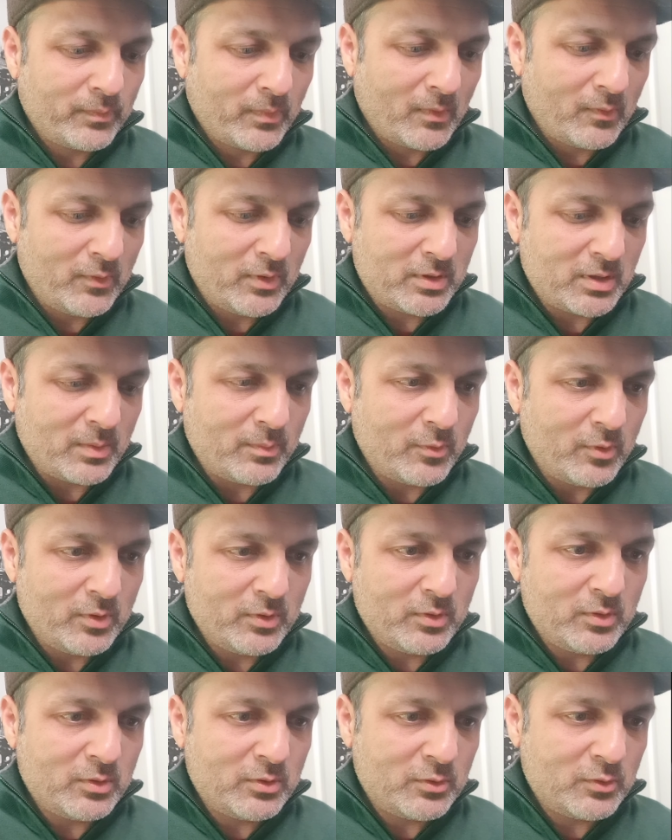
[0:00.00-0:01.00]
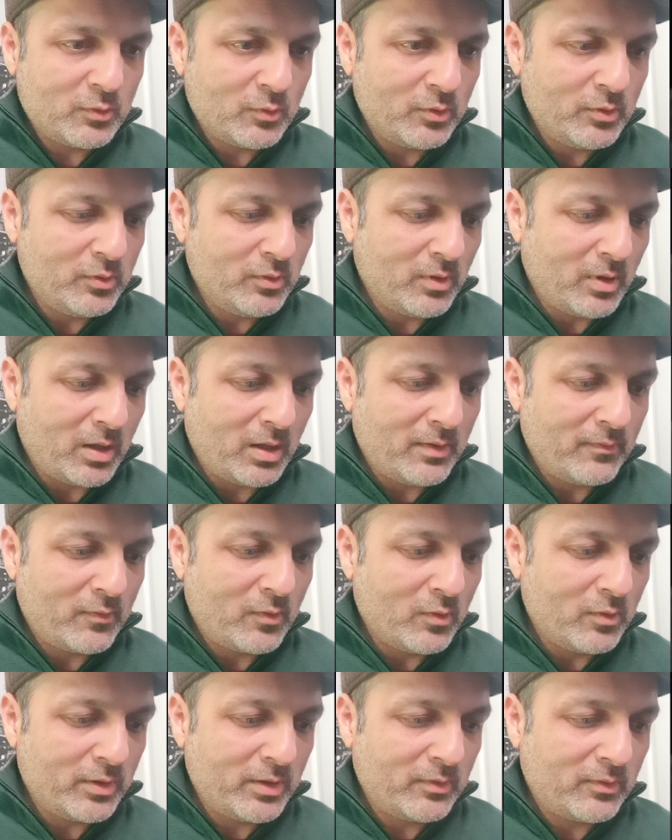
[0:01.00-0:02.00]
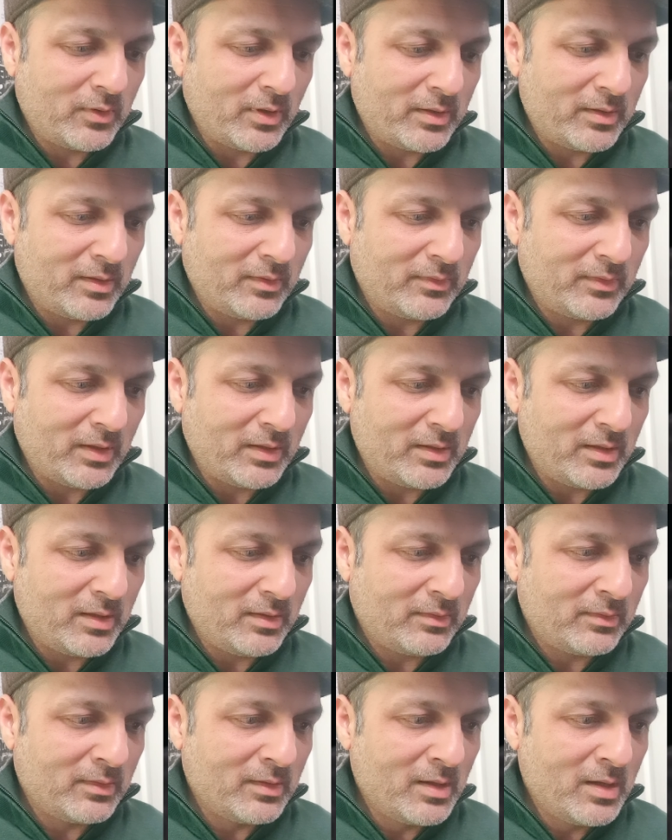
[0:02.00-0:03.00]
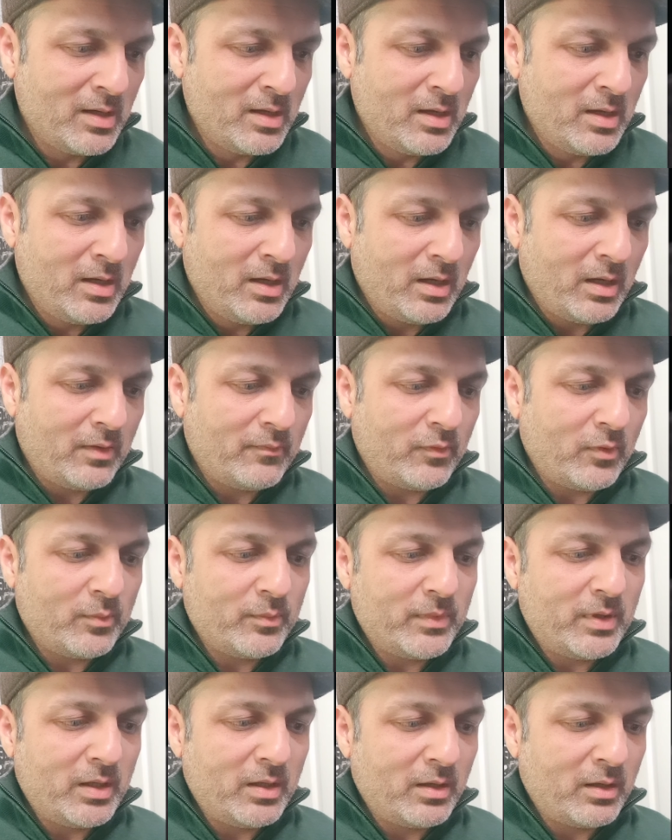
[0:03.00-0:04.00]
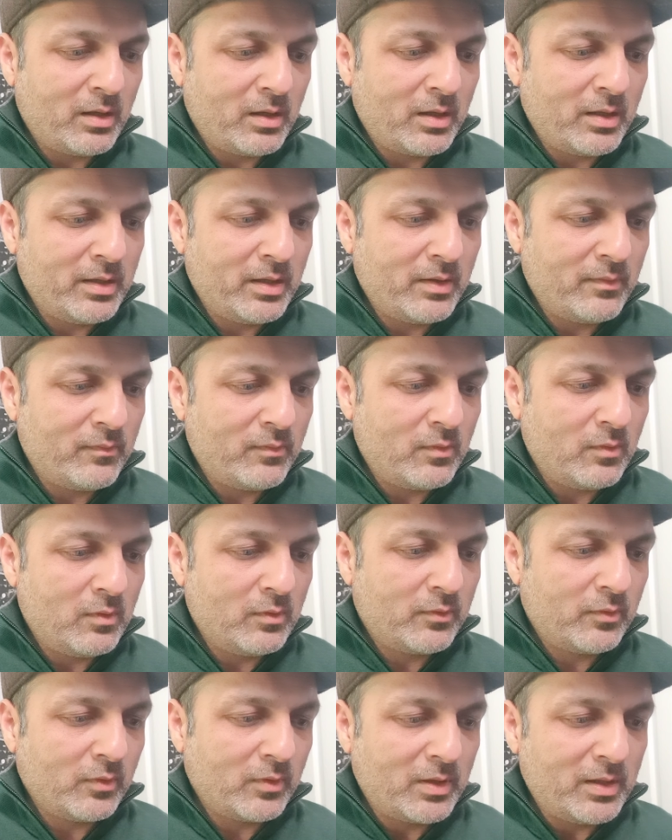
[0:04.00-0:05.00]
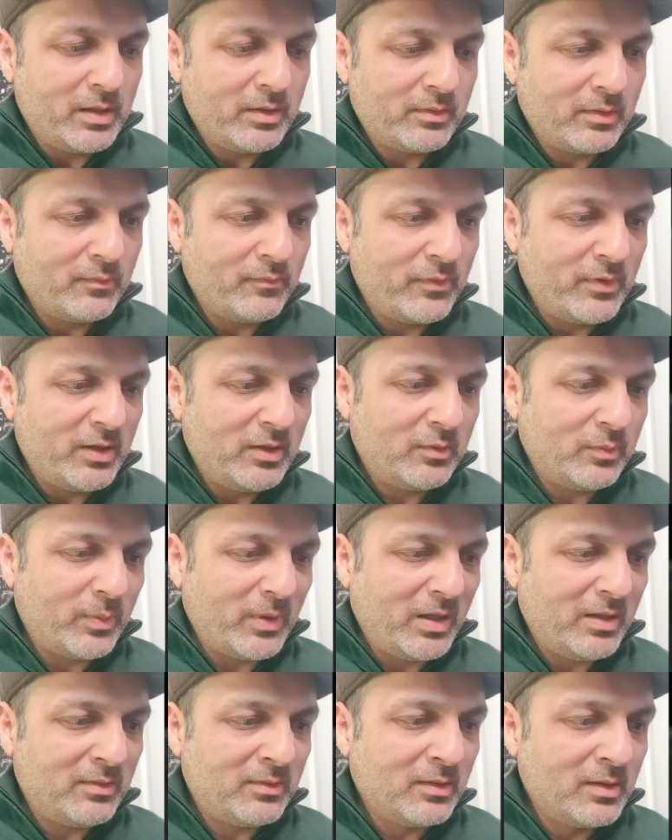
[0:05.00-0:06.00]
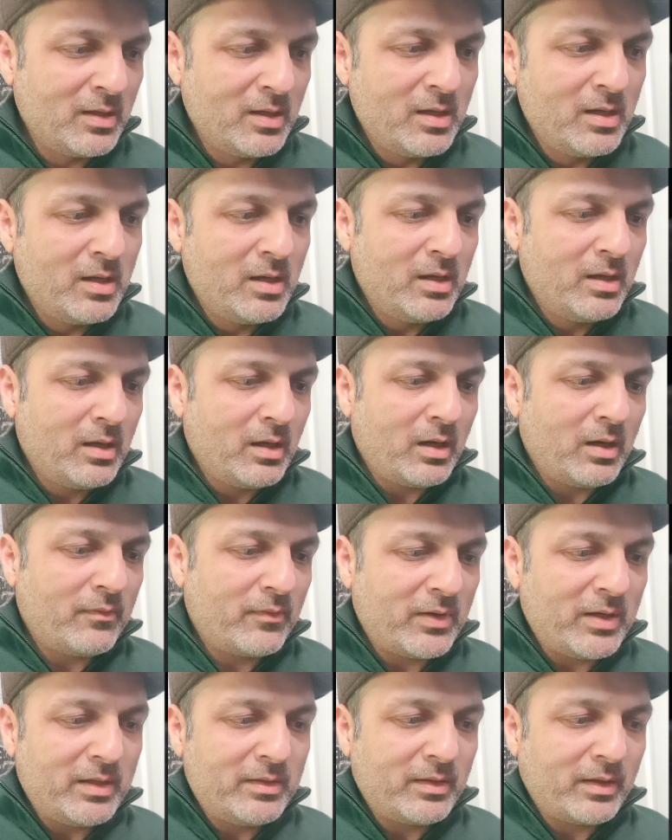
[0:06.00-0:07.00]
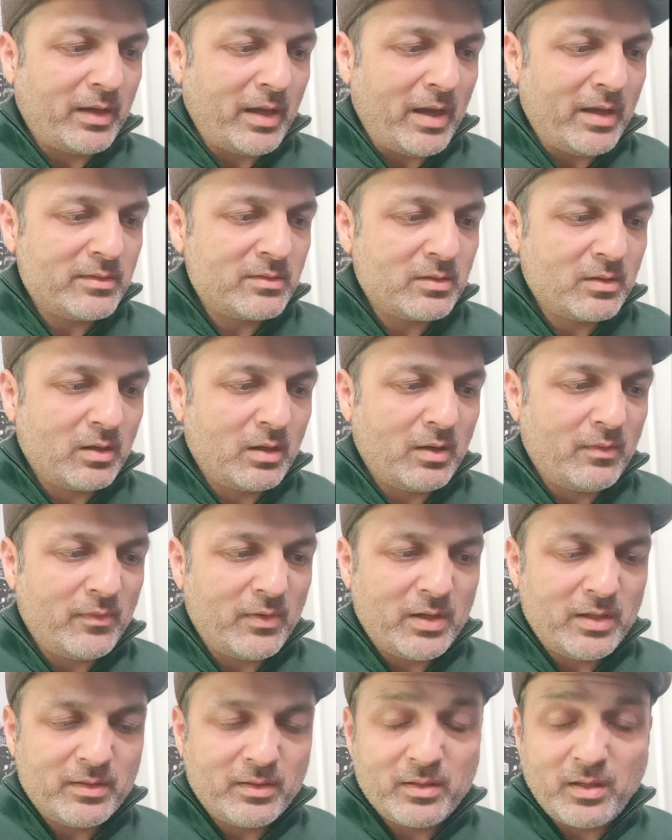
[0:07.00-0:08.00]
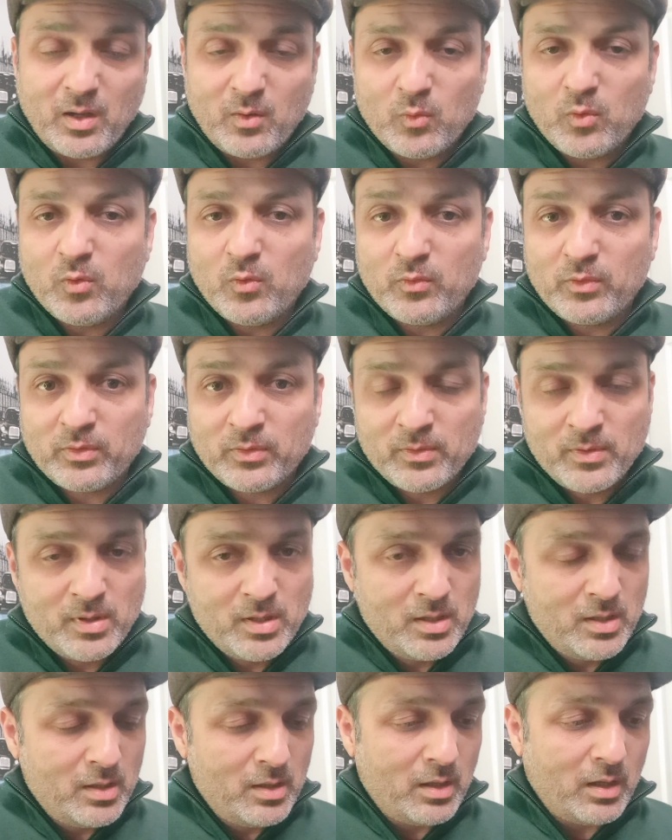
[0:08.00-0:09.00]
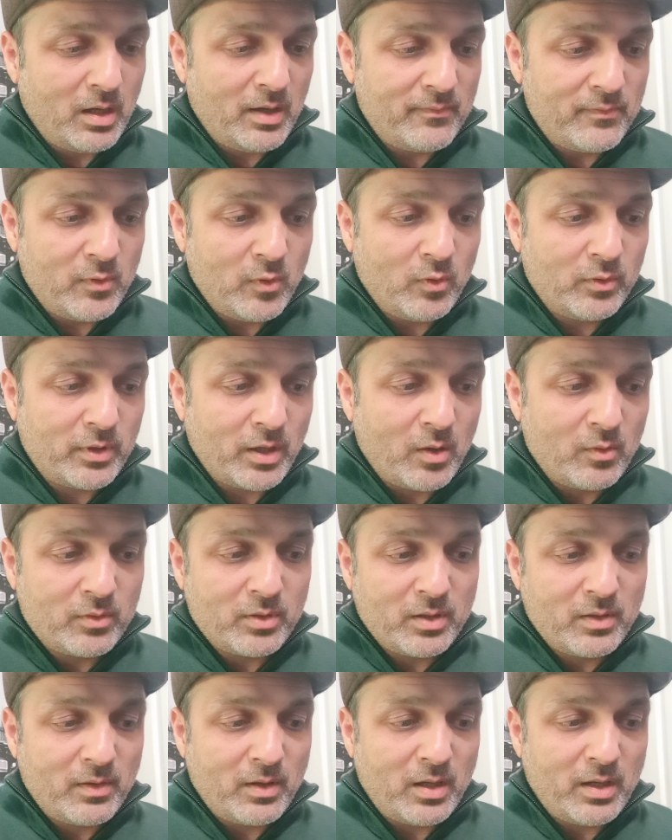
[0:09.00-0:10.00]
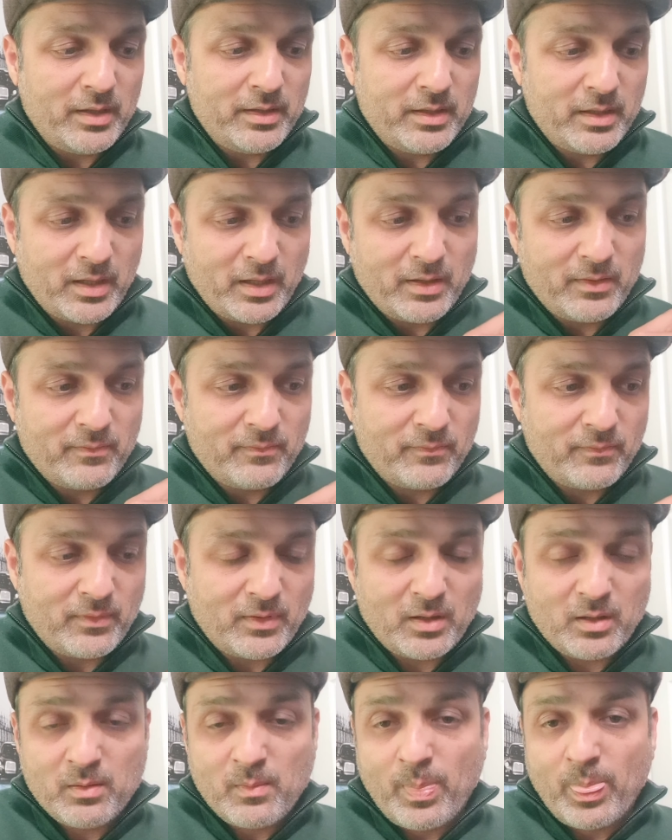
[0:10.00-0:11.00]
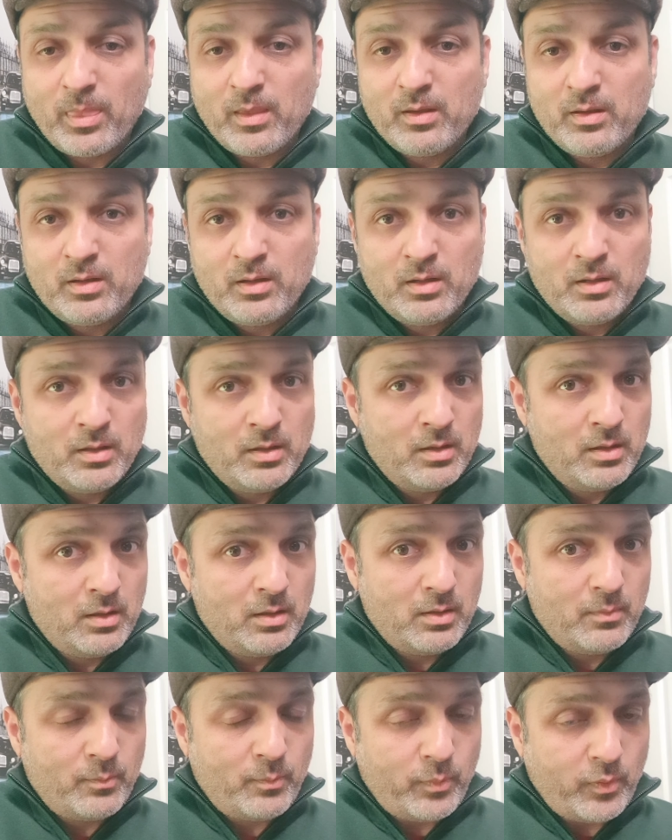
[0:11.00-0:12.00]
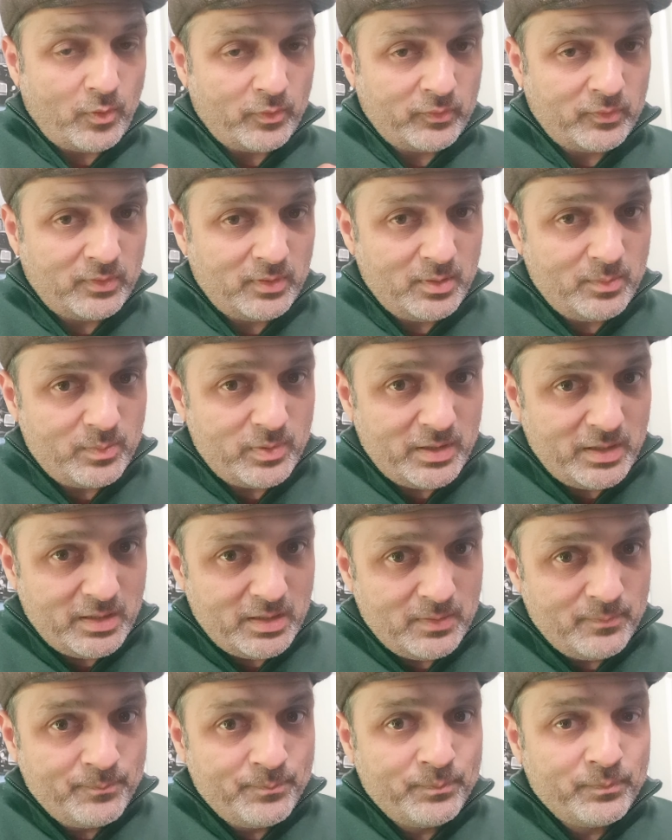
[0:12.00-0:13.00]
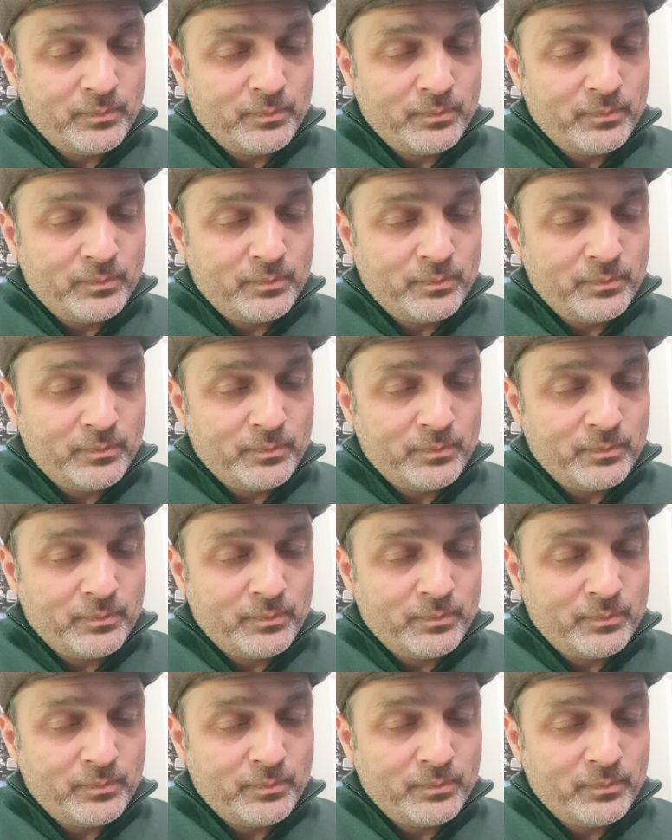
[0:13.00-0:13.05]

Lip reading: which I'm going to show you. I have gone inside the settings, and from there I have also cleared some free space. I've cleared the cache, I've cleared the downloads, I have logged out. I have possibly